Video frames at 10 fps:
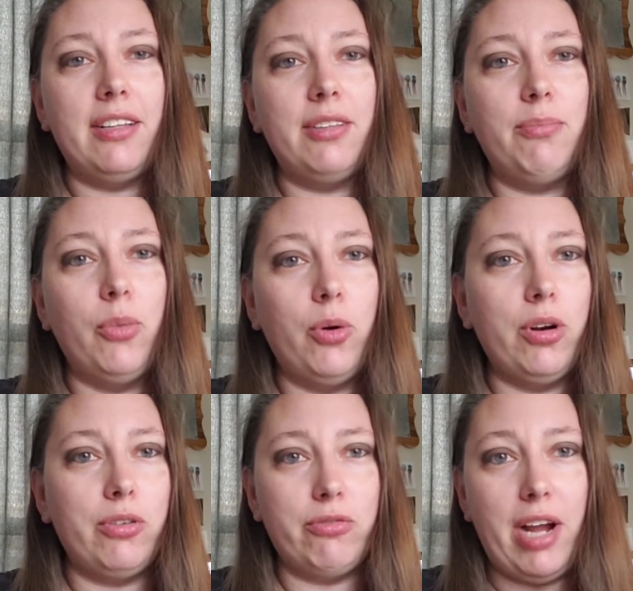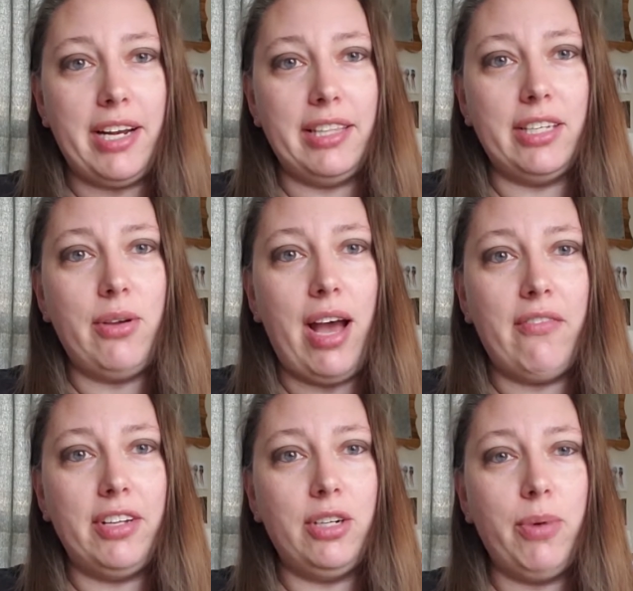The more writing that you
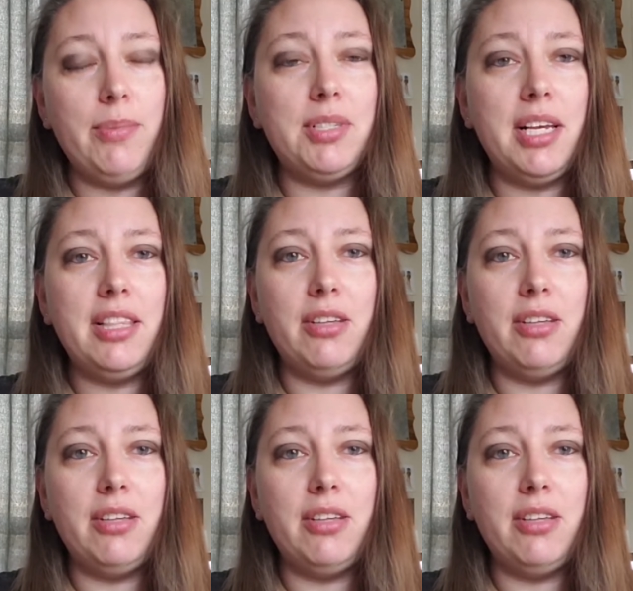have on your website,